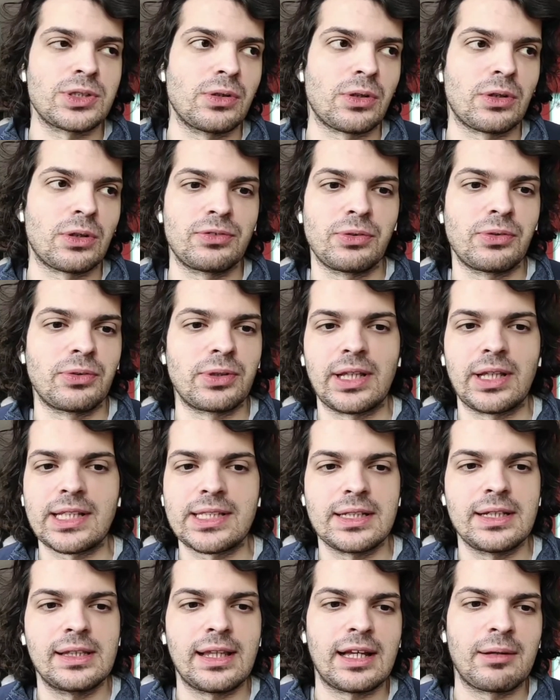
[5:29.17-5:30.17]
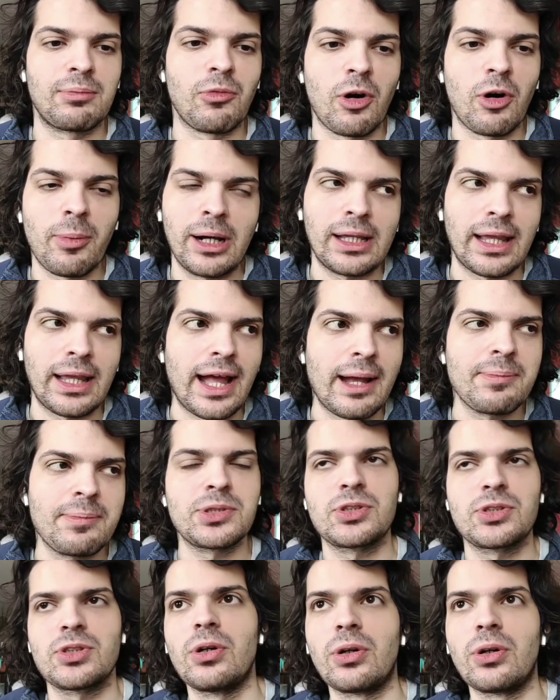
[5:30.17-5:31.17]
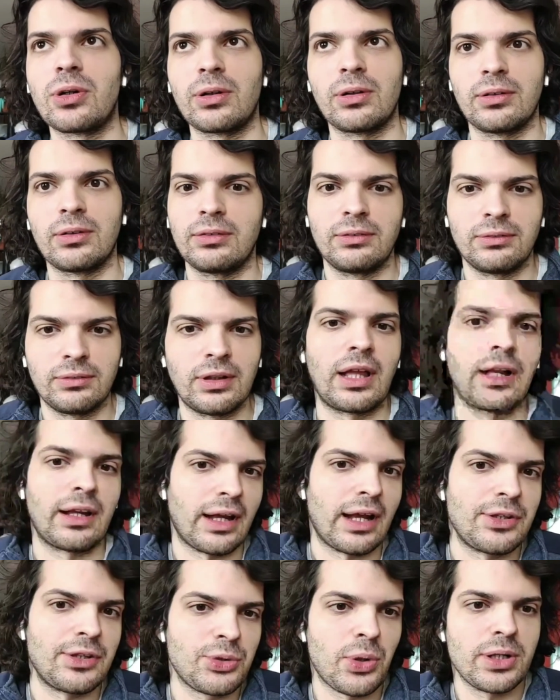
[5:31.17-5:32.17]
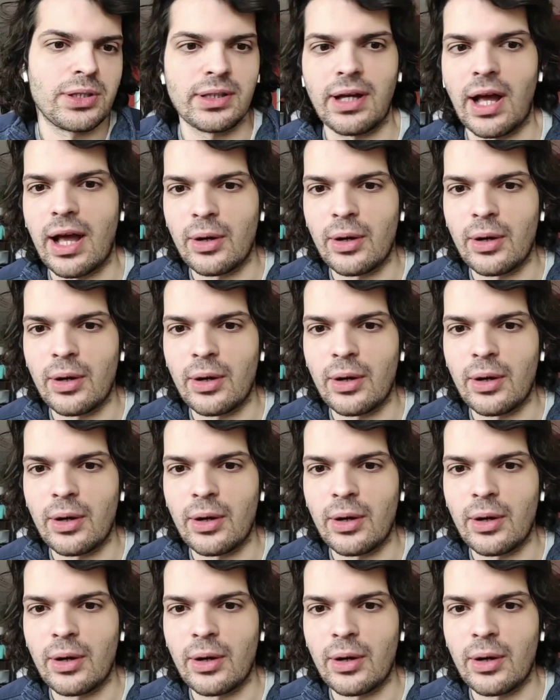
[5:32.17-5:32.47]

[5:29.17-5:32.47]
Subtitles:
or let's say like mobile apps, or like Android,